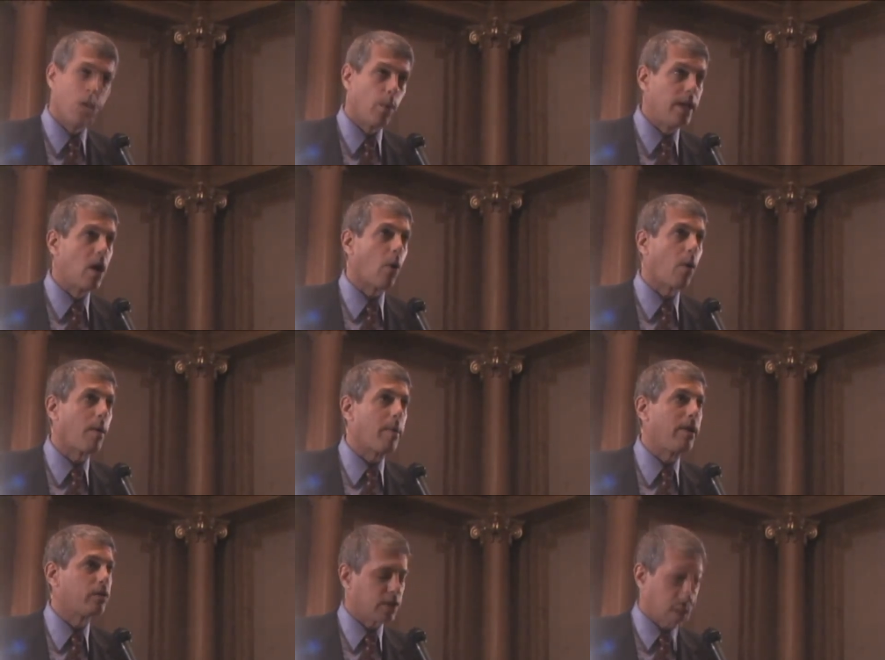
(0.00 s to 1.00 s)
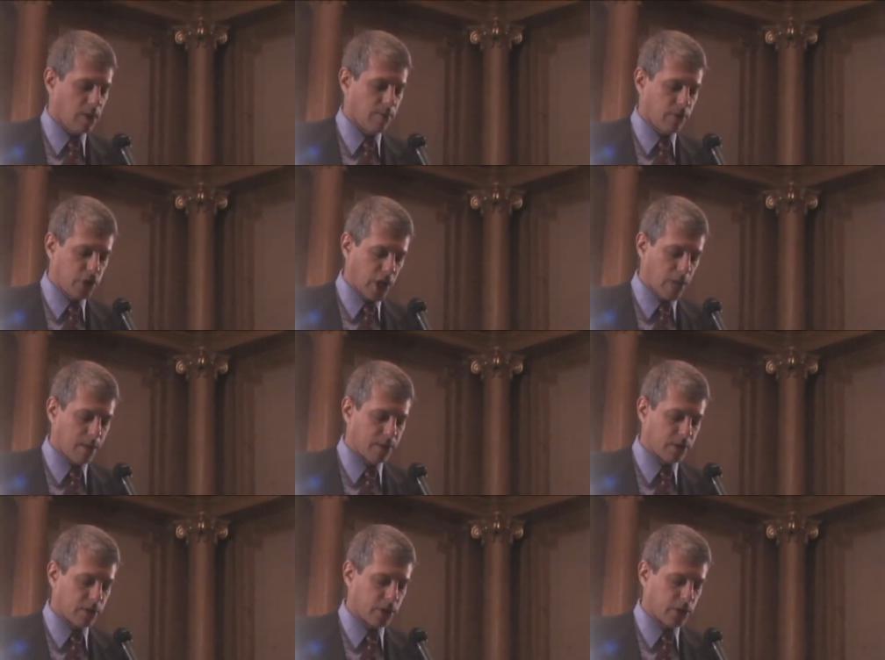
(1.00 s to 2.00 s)
We know our patrons come for job
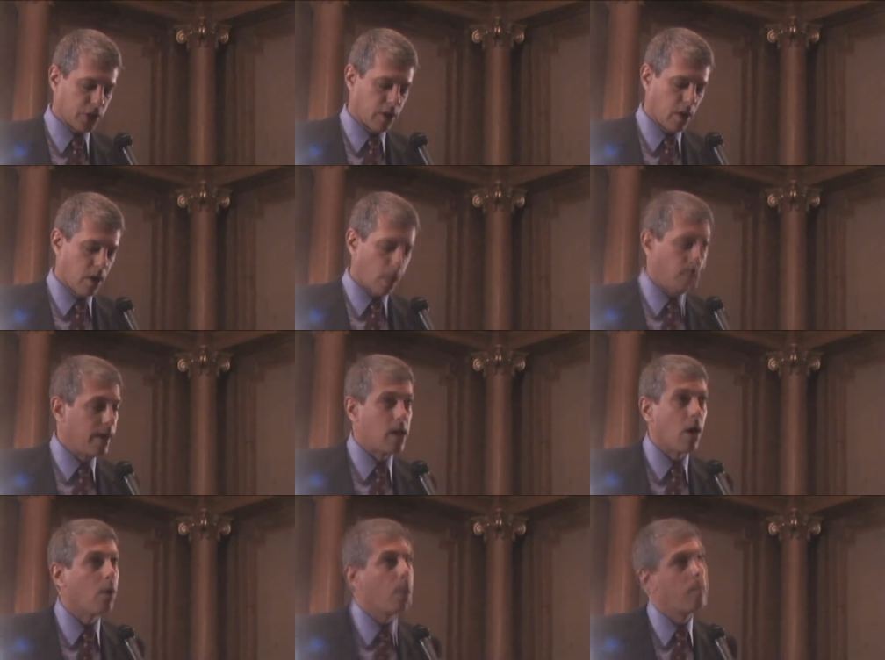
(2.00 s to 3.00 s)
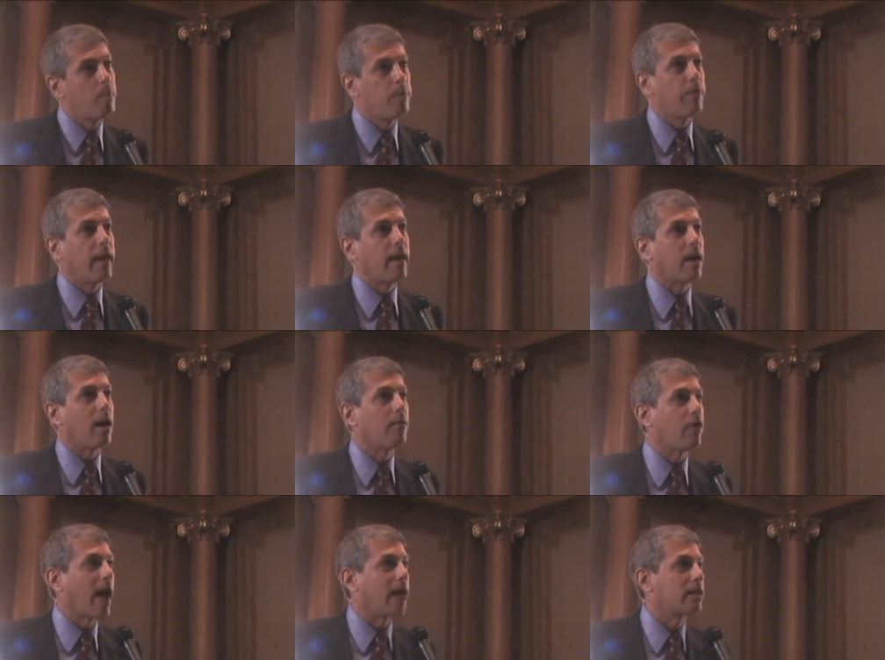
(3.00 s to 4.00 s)
search. We know they come
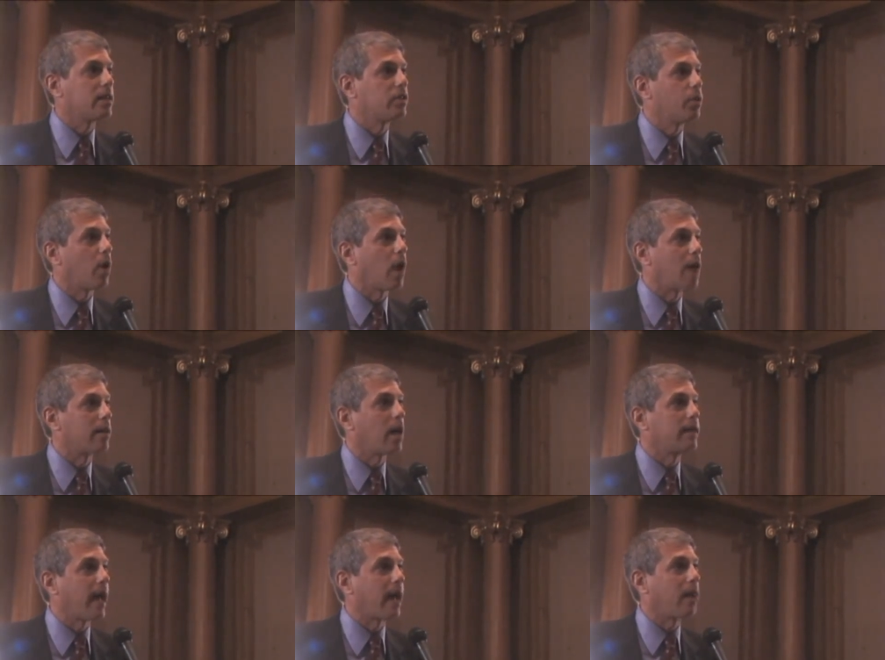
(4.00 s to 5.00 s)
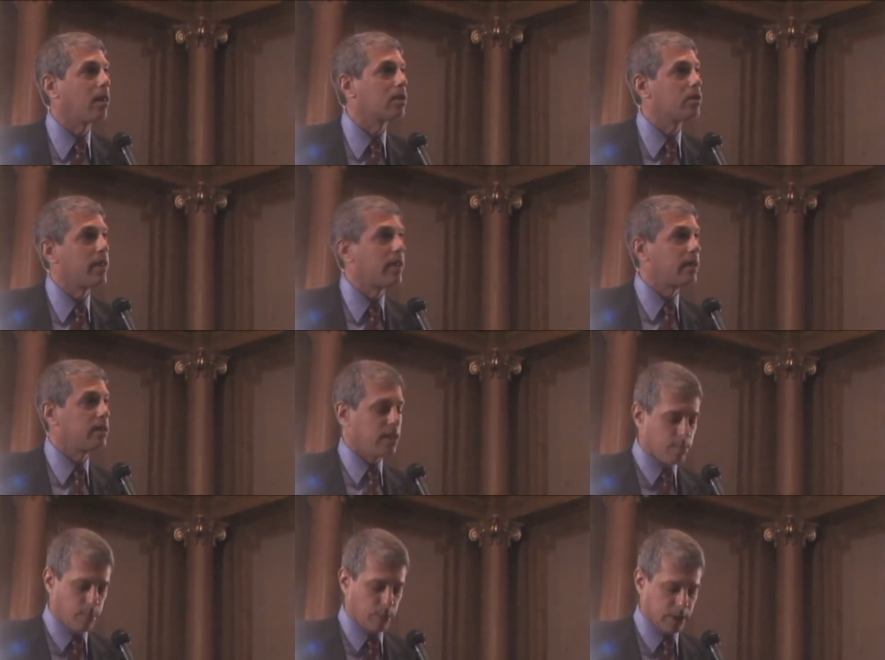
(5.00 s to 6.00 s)
for access to our online catalog so they can see
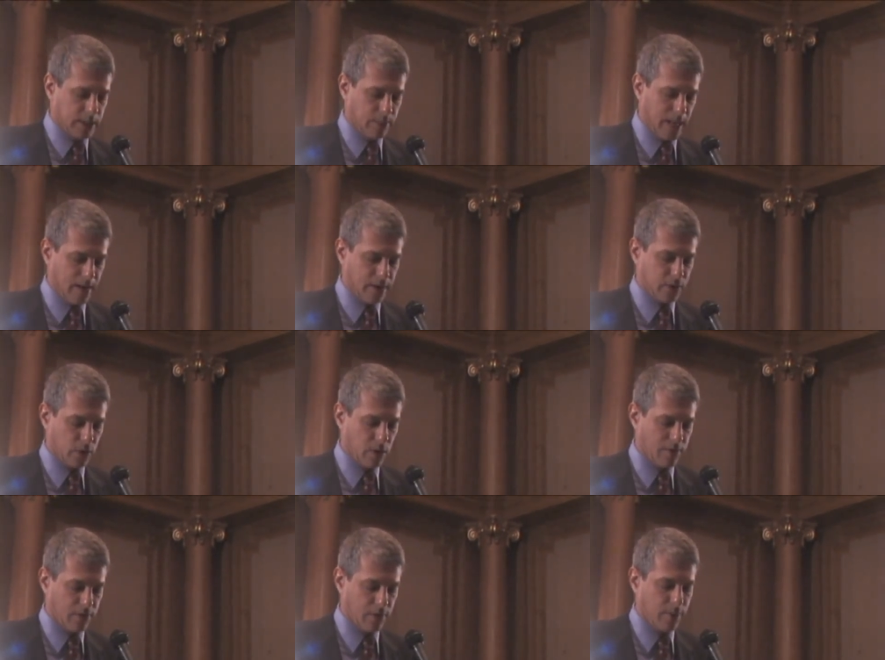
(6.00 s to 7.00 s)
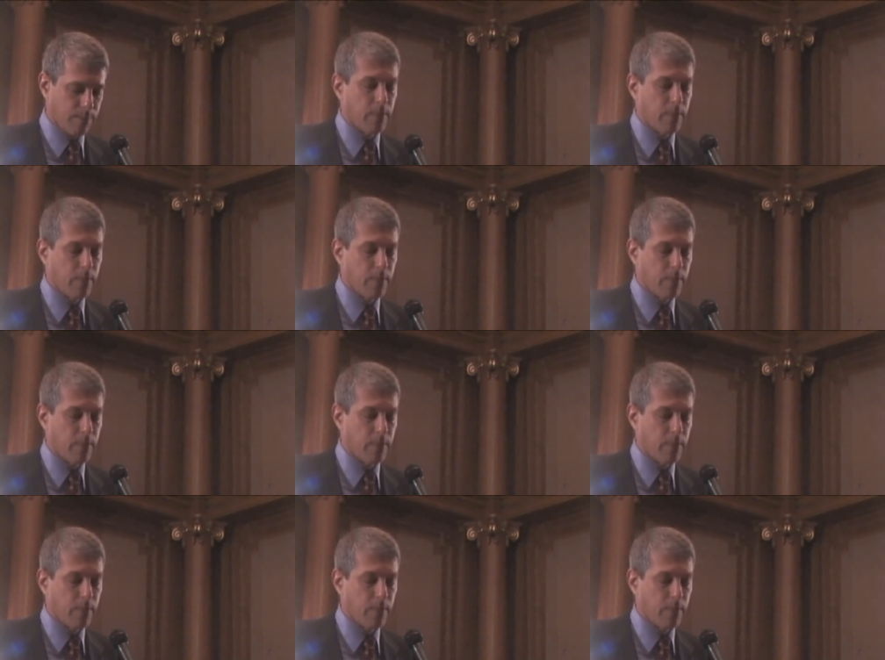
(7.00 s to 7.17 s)
the books that we have to offer.